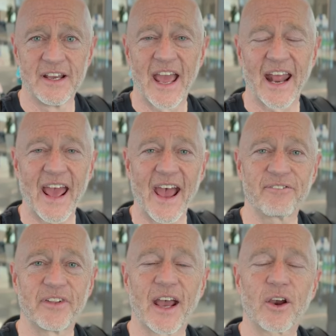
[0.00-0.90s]
and
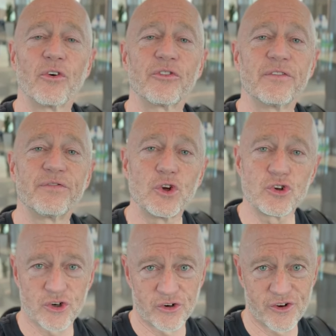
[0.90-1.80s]
half of that goes to
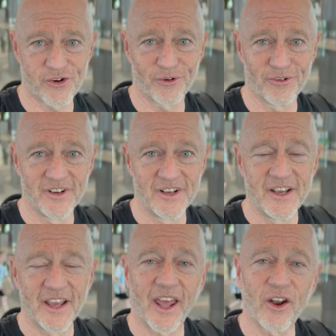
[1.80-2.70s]
future you.
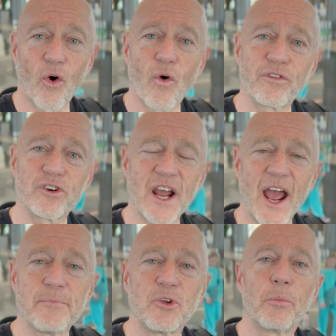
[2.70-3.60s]
And over
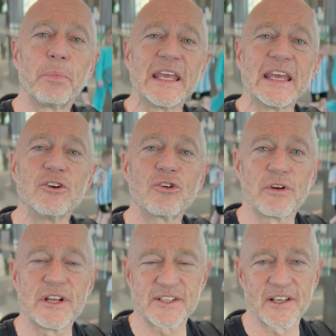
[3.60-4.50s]
time, you'll be
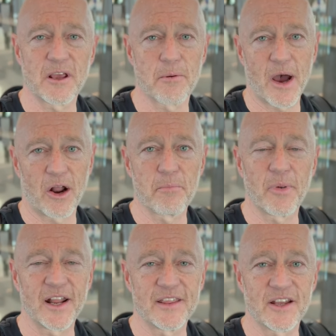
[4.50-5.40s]
increasing the amount of
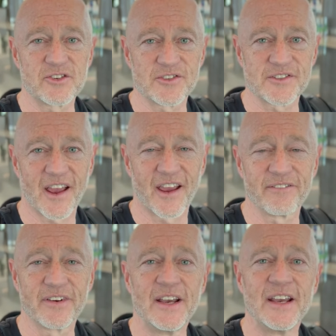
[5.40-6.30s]
money that you
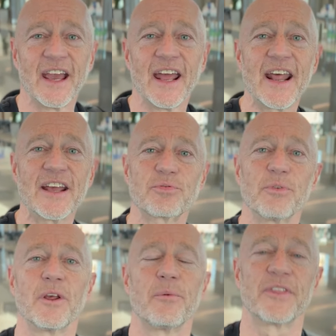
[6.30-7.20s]
save. And that's
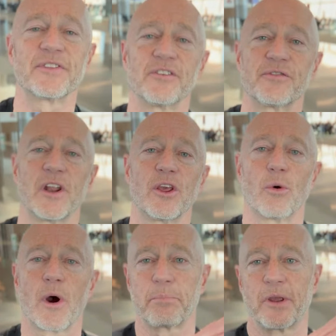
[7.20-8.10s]
really what this
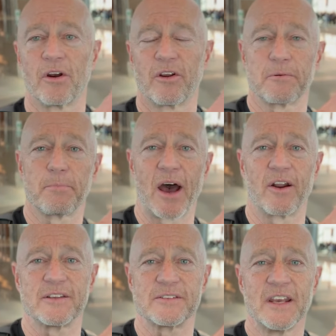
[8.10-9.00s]
video up here is
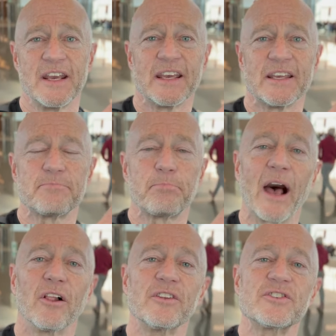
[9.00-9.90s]
about, is, is
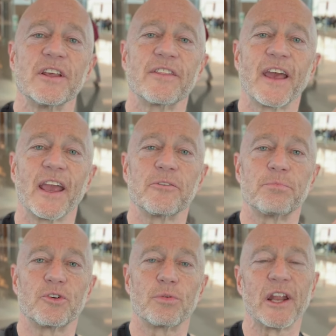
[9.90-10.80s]
balancing things
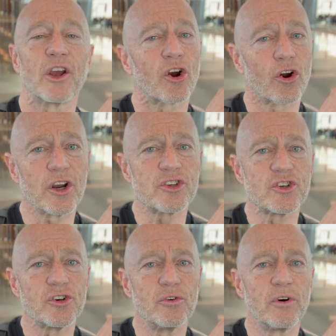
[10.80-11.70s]
between current
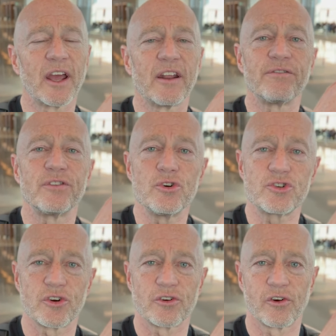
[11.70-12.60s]
you and
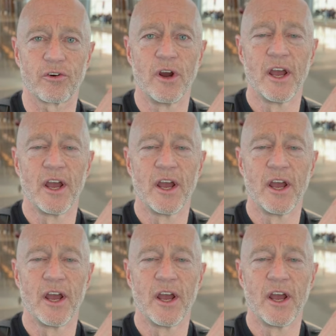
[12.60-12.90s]
future you